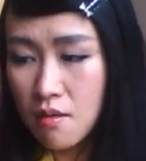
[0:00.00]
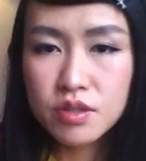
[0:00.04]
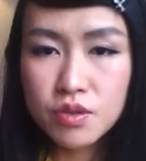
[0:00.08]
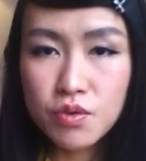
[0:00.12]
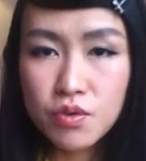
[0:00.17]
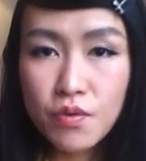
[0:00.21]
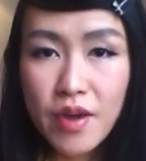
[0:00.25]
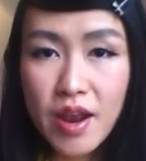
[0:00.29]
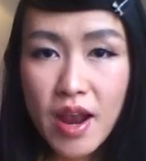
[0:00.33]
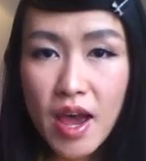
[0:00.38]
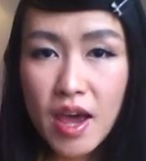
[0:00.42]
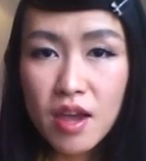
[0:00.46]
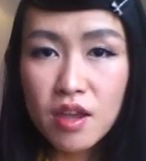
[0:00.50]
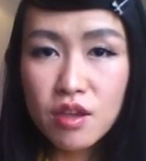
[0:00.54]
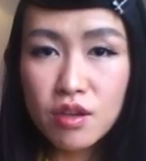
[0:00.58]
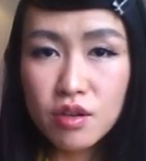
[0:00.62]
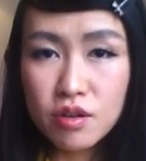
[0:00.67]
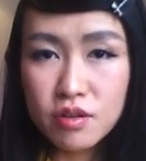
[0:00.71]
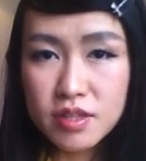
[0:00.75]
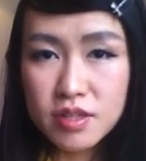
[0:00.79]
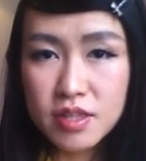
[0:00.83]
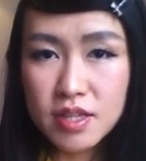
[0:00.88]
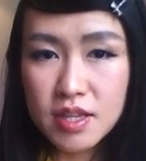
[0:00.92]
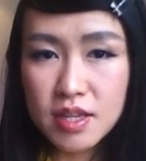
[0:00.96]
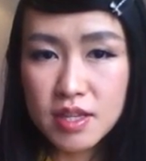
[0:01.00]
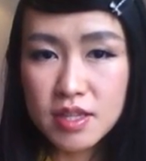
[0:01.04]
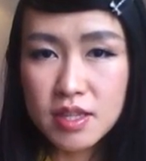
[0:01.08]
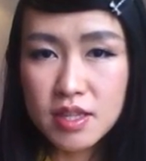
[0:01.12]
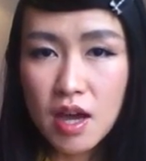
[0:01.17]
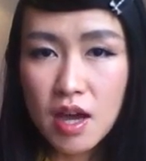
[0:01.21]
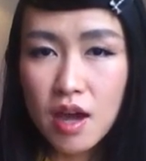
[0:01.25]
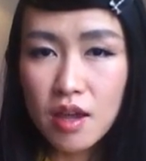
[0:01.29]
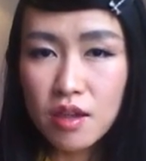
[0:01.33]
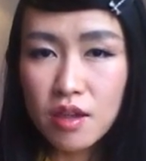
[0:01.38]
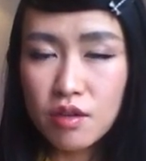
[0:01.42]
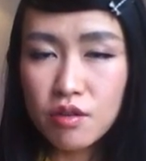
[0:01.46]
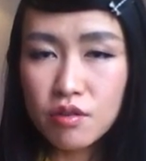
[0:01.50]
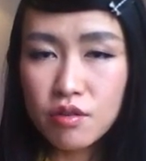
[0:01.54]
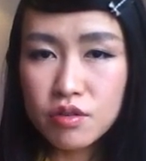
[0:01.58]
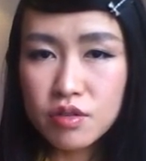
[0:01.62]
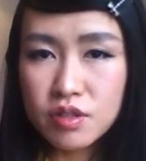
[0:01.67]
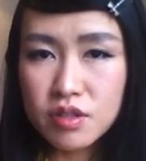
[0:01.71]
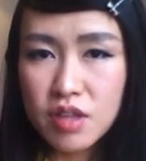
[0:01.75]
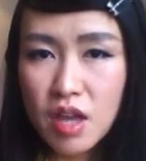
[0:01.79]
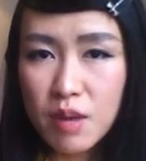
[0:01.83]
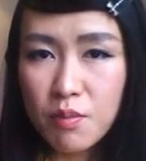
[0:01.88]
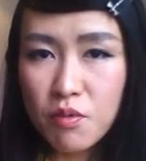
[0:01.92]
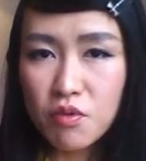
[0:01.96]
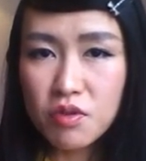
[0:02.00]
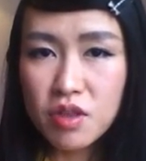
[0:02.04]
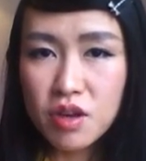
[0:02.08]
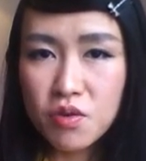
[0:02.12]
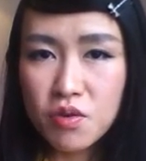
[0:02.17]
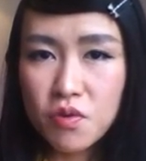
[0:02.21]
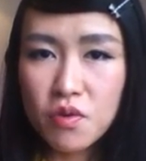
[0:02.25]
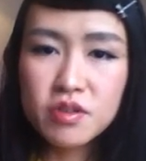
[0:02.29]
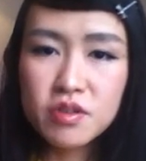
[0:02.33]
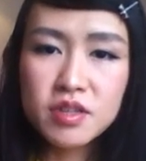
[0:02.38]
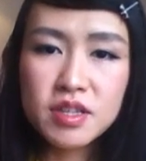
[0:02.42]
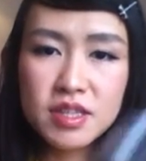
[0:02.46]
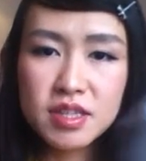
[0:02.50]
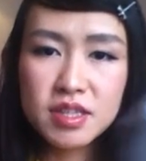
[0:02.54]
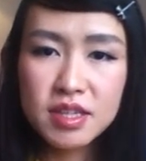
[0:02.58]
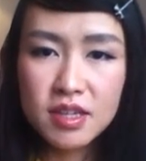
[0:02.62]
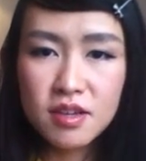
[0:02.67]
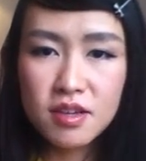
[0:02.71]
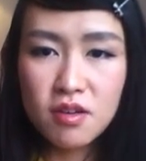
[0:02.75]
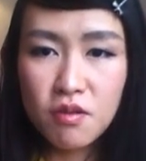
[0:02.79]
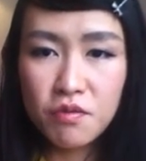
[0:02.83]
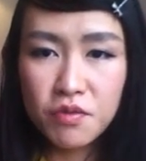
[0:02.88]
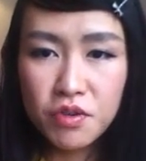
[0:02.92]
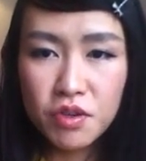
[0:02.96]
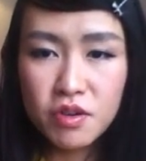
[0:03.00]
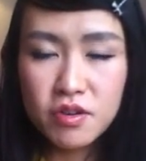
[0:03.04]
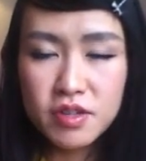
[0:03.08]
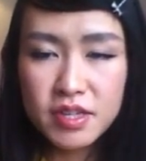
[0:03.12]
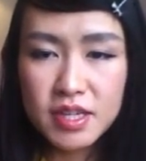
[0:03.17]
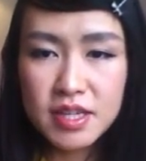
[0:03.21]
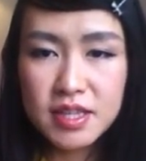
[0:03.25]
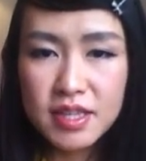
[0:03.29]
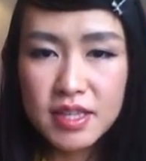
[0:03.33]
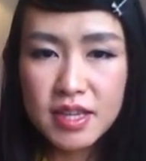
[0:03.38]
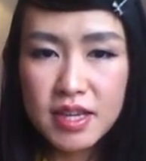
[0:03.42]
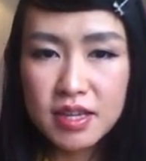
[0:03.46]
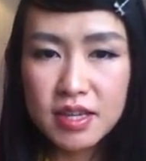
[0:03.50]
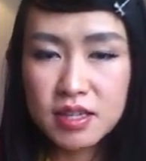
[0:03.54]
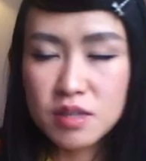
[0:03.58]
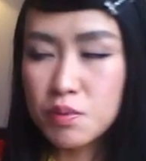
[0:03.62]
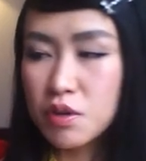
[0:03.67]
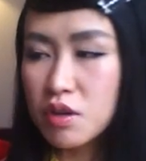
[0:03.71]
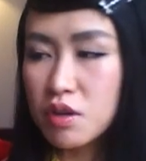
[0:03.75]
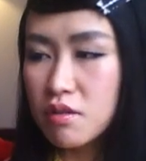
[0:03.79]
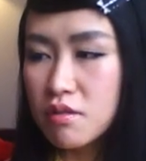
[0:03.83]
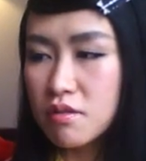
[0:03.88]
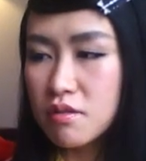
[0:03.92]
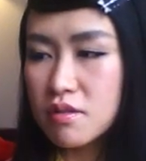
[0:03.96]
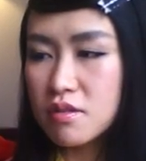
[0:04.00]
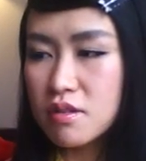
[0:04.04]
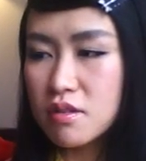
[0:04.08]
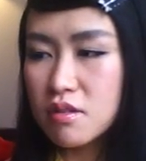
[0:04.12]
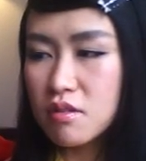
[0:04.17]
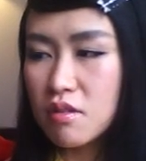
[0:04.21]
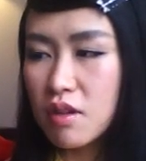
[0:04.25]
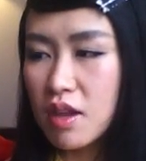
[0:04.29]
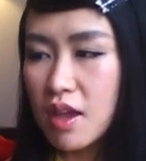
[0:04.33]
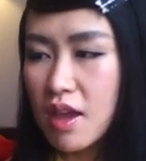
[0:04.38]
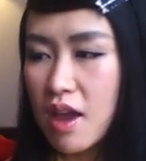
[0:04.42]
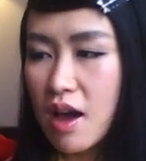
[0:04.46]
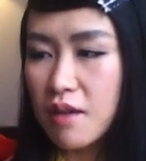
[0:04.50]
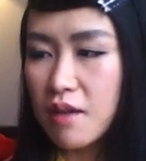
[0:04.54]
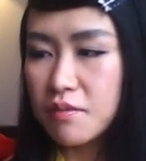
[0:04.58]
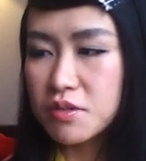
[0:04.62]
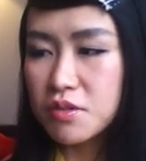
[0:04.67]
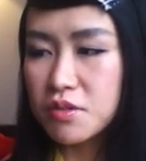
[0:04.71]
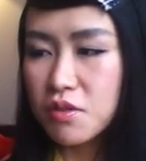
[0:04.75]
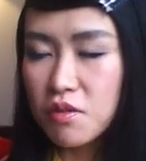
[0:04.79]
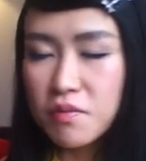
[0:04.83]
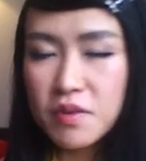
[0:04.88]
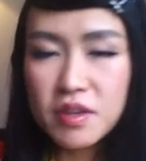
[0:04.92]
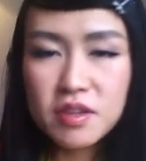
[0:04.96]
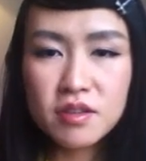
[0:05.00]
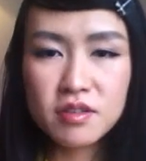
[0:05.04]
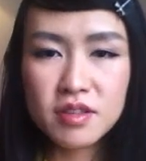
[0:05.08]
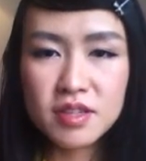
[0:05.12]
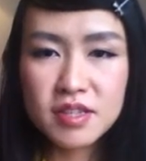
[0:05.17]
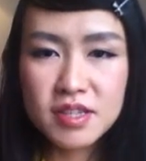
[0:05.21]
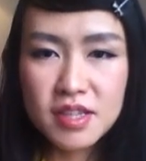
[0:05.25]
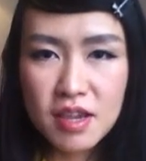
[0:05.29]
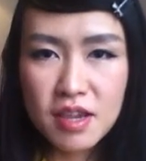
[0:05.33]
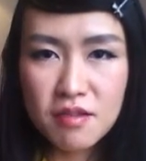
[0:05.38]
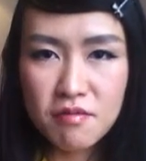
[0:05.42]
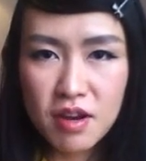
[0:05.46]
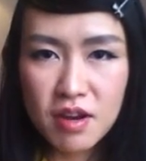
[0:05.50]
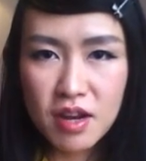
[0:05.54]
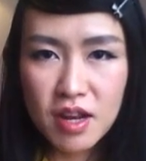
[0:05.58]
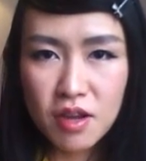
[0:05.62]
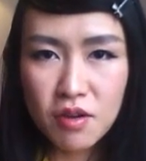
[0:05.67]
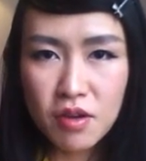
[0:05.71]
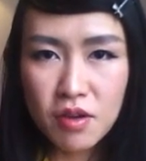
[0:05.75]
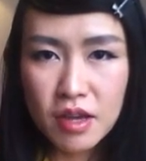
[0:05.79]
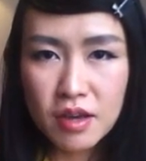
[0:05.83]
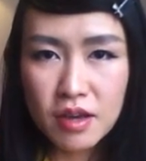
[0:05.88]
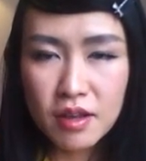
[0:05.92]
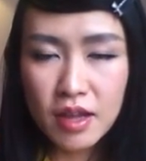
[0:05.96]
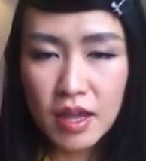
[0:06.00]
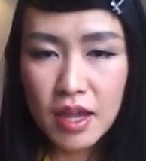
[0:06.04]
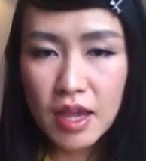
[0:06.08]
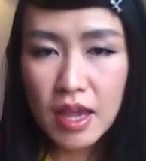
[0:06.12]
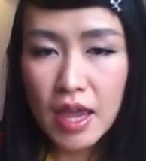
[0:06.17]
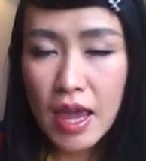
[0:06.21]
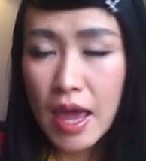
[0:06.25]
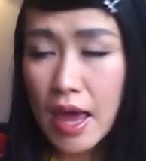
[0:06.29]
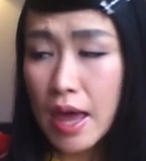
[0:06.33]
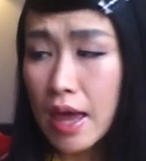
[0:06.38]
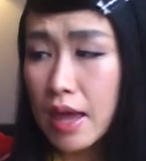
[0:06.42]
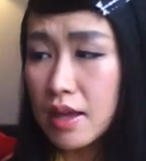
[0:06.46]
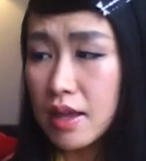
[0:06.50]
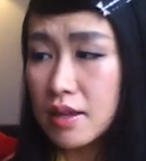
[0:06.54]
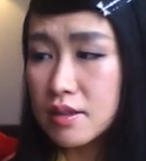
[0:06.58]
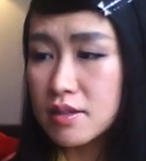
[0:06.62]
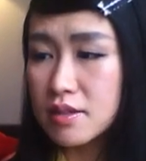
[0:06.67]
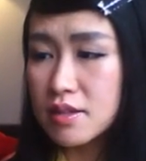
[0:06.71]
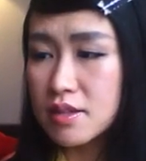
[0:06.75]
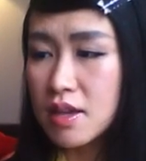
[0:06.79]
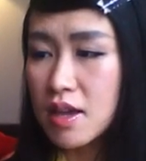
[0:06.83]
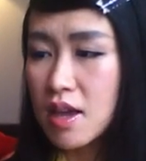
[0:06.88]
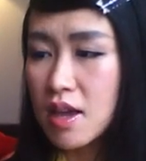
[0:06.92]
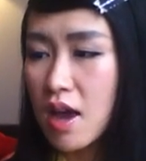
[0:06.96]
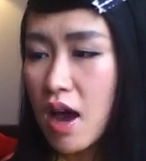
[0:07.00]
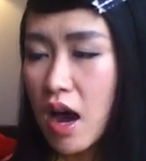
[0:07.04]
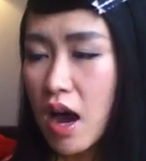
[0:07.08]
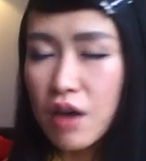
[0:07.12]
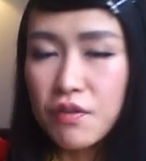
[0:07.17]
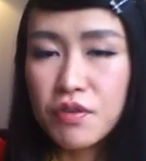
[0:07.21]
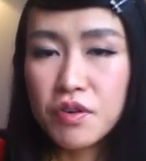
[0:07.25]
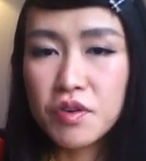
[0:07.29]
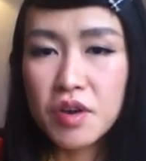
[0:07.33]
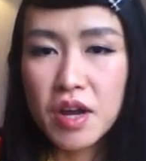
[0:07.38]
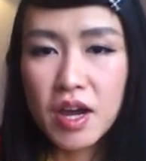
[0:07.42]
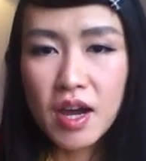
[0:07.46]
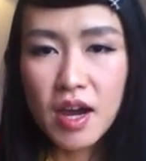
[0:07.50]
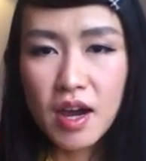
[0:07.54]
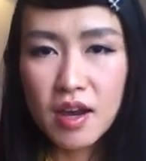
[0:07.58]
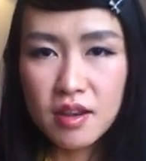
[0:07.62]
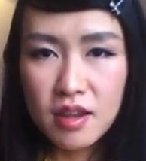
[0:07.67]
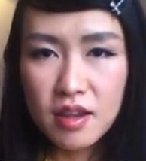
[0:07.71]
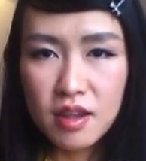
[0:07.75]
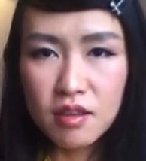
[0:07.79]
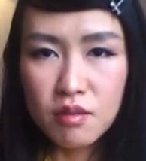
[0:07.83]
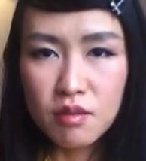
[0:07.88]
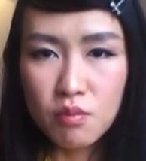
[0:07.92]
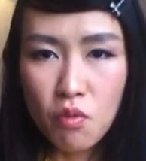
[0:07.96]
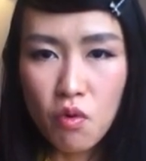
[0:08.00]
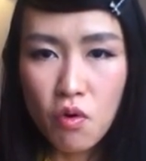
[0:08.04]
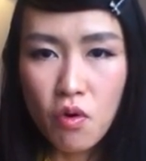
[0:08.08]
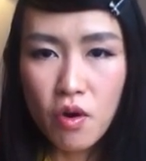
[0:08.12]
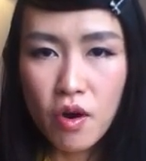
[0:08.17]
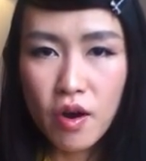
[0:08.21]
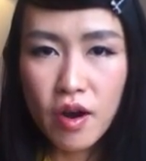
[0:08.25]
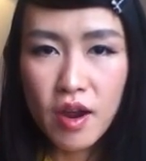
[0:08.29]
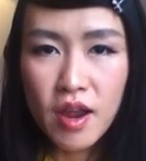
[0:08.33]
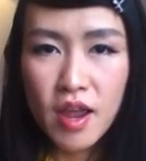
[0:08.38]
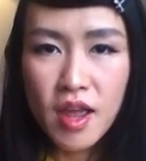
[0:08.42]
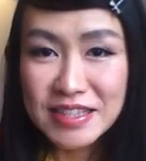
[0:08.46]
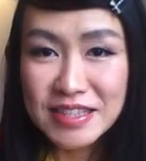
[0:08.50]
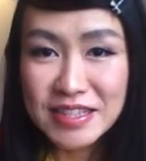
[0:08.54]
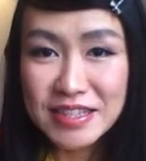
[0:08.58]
So when I use this, I use double the quantity of using this because it absorbs into the skin really quickly, and I feel like I need more.